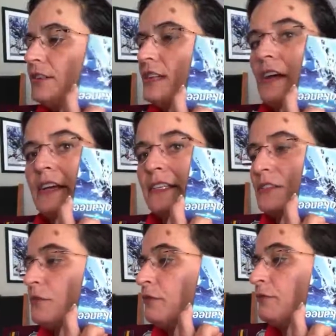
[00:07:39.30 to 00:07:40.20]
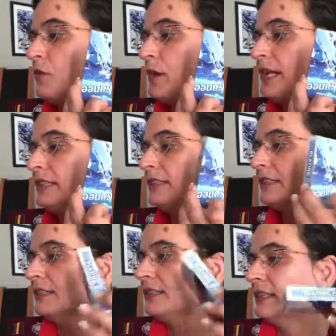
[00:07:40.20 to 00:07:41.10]
size to avoid
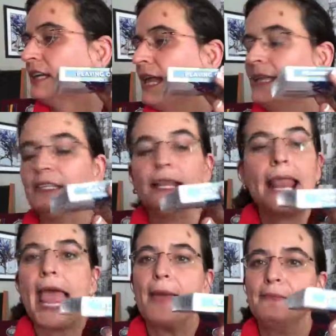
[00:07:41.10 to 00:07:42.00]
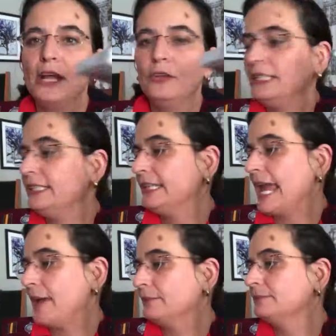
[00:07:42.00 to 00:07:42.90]
lamb. Don't eat
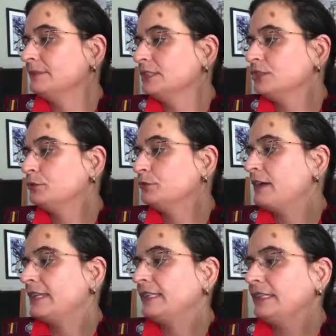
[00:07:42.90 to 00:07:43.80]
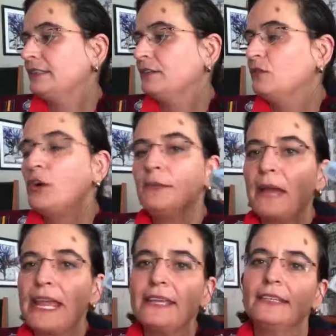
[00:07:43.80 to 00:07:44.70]
lamb. It's too fatty. Avoid
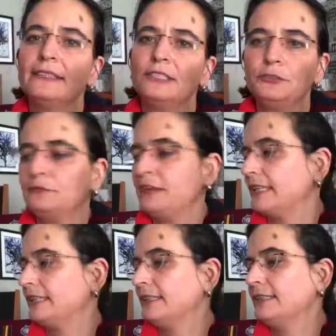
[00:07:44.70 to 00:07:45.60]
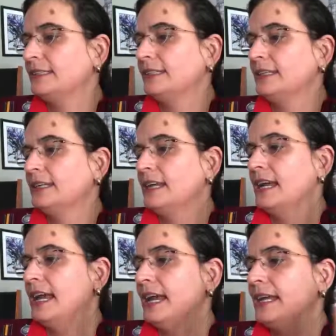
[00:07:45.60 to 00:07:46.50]
bacon, too fatty.
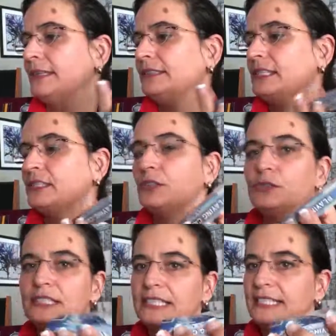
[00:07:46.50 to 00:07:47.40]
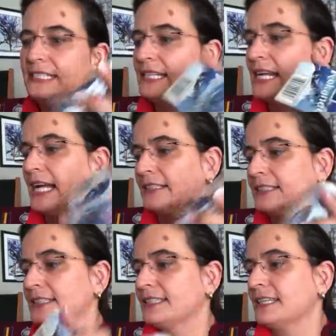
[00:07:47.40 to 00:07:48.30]
And just use lean
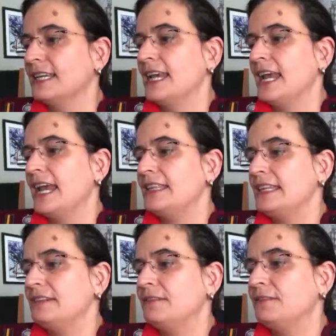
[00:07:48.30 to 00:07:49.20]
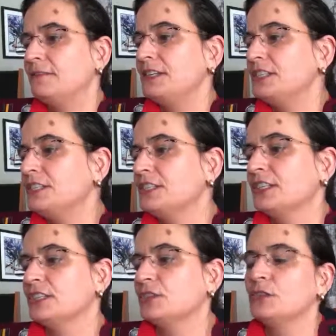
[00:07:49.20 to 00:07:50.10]
cuts. And then fish,
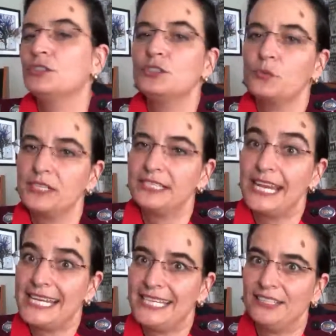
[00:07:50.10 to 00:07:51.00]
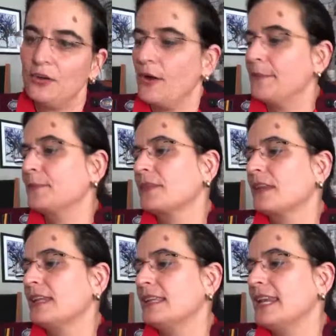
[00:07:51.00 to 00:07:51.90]
a good choice any time.
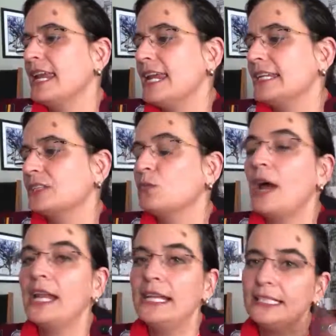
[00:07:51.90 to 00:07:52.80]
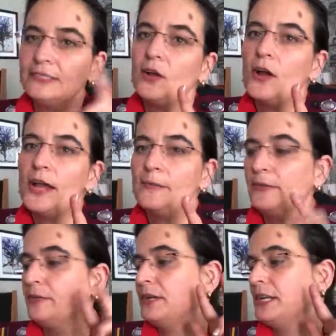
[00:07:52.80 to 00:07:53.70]
And then eggs, 1 at a time,
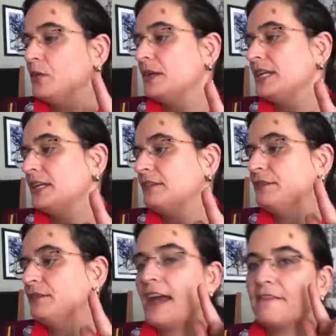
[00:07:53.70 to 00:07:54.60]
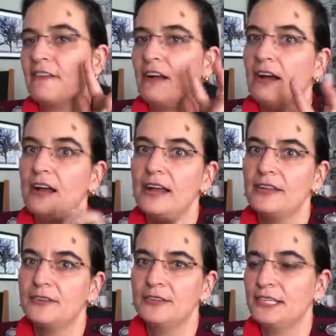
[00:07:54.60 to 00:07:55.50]
3 a week if you have high
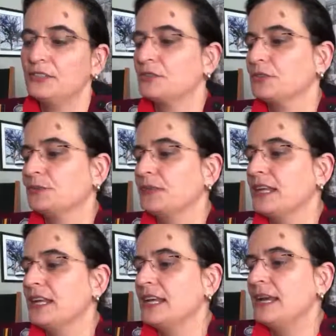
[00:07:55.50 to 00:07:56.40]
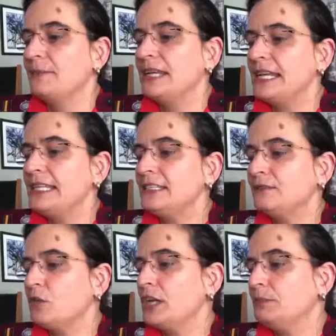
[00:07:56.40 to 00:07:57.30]
cholesterol. Beans,
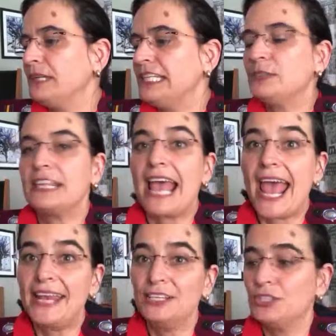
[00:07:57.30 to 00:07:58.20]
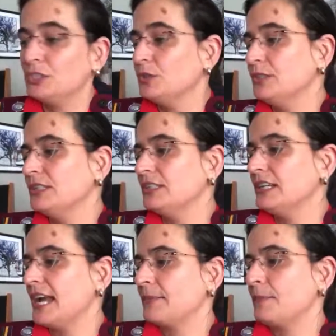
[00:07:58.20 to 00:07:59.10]
avoid beans with added sugar,
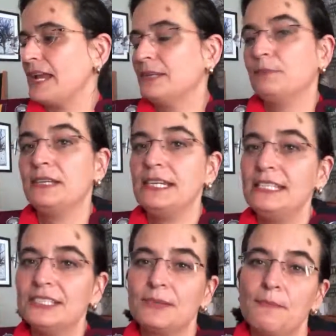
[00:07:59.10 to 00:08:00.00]
like baked beans.